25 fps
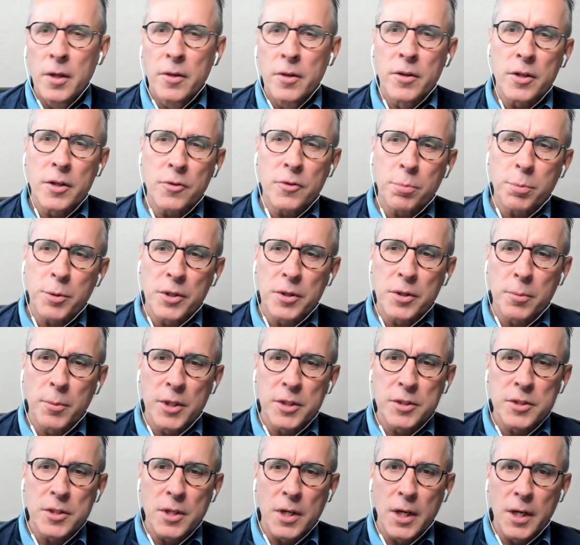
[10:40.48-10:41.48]
that's pretty
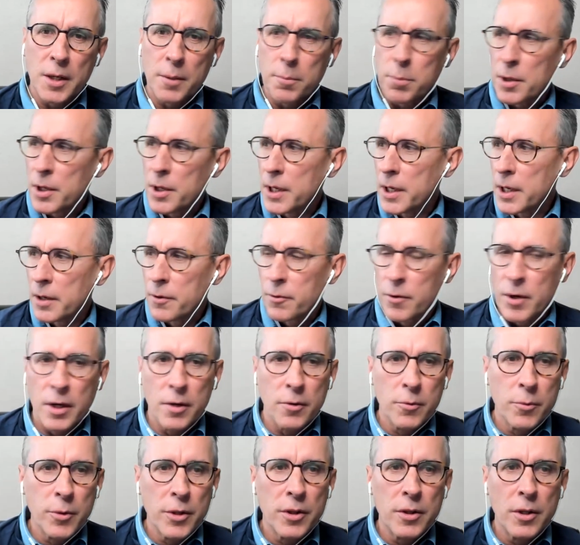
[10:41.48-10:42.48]
much like playing
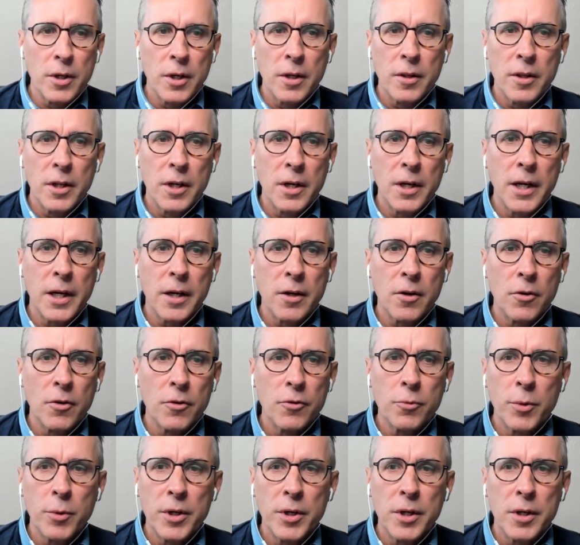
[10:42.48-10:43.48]
around with the
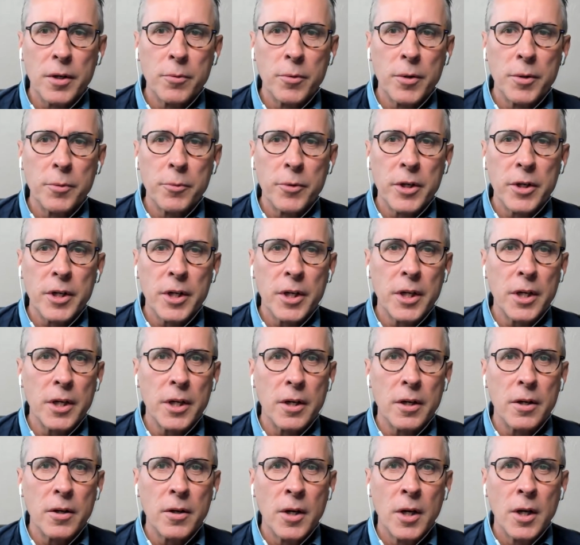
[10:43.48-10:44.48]
Legos we did when we were a
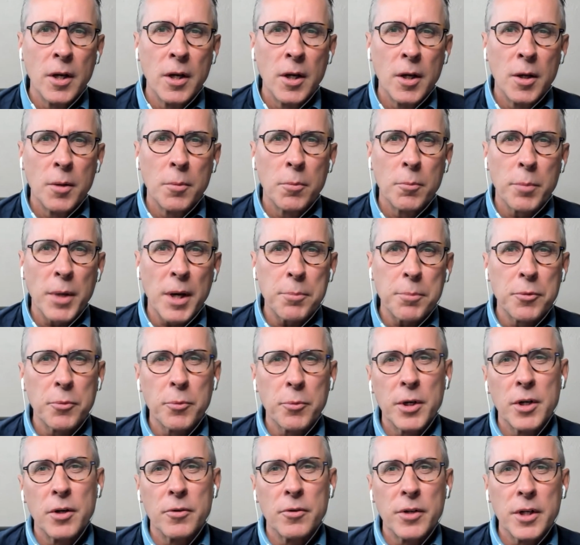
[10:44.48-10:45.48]
kid. Perhaps
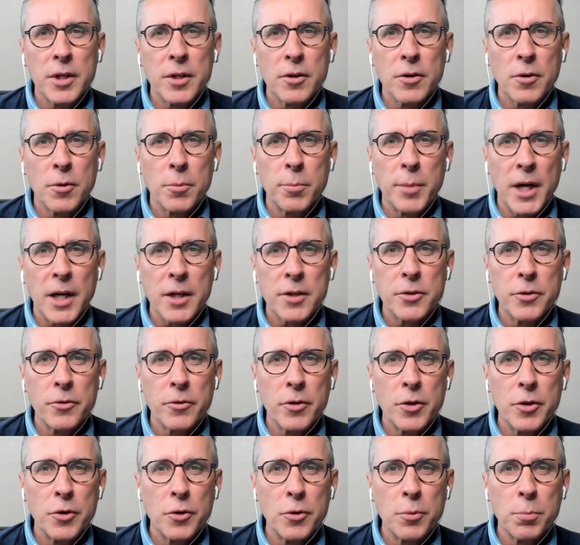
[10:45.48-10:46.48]
we don't need to go back to
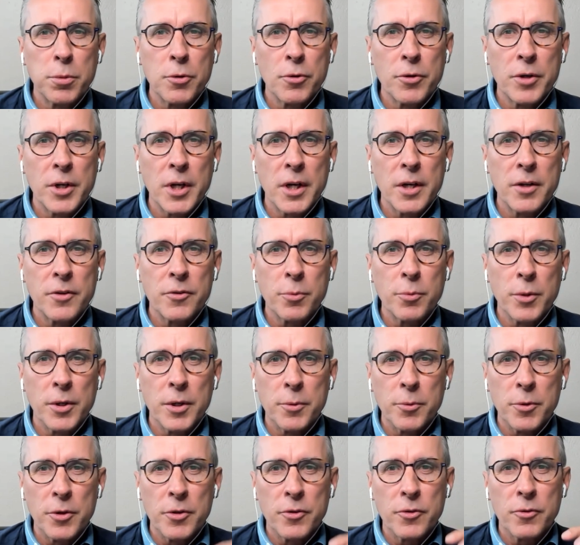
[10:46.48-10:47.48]
the Duplo days
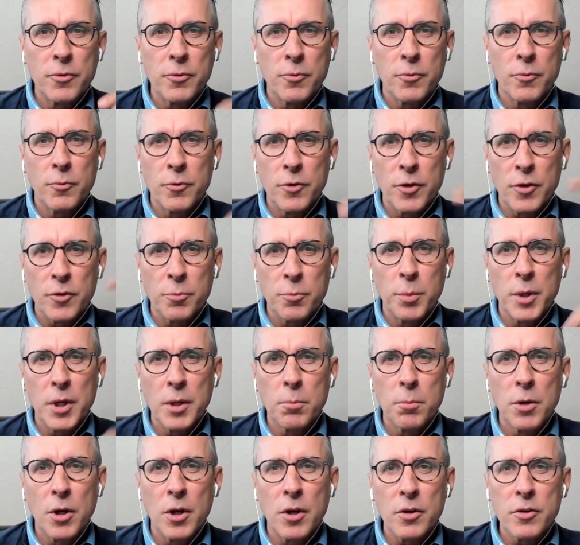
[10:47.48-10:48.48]
when it was just
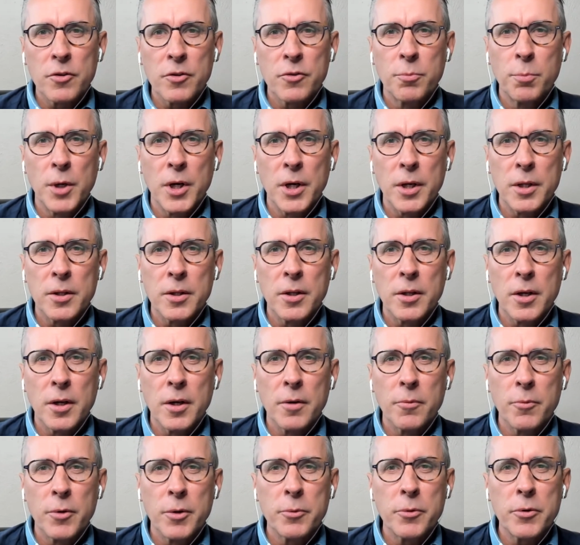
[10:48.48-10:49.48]
big blocks, but
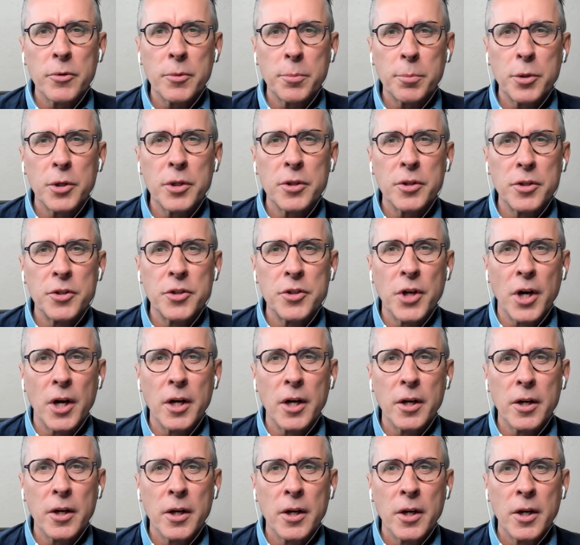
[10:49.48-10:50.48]
when we were pretty
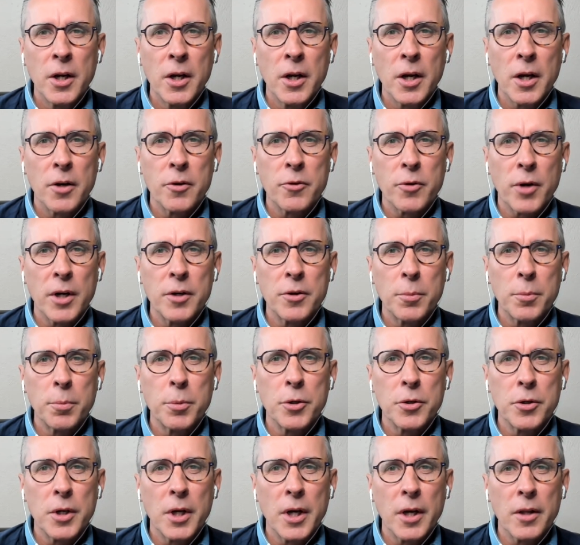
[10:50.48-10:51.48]
young and tried to
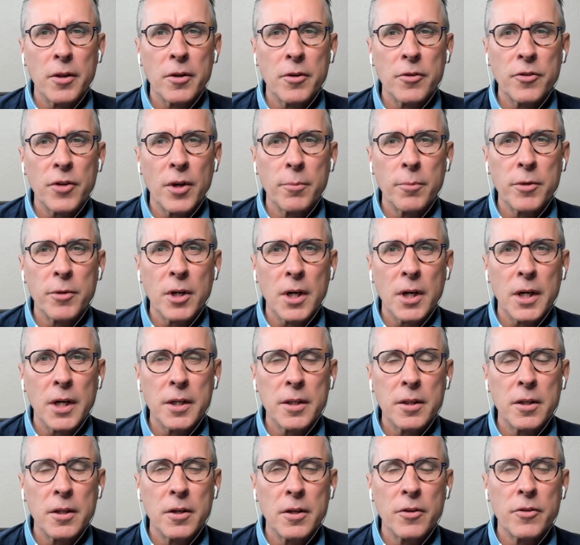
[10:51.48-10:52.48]
put together something
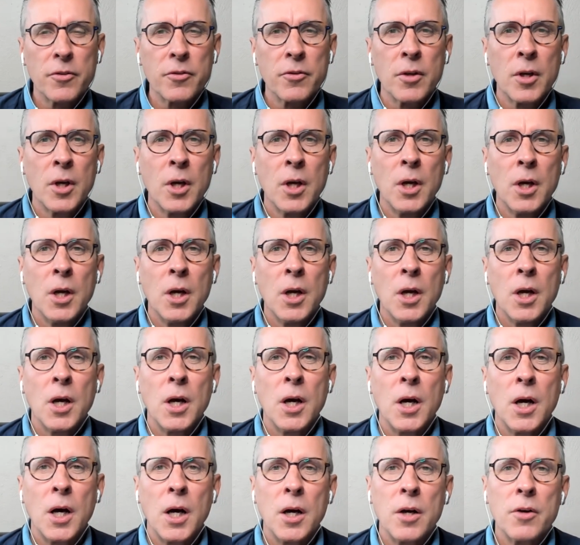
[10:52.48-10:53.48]
like this.
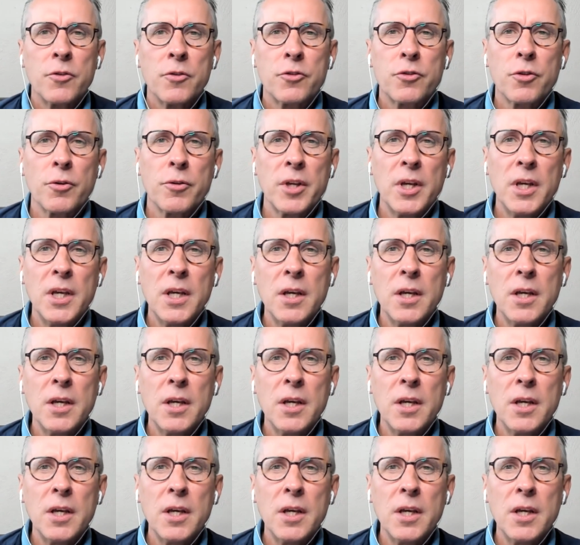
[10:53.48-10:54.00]
So the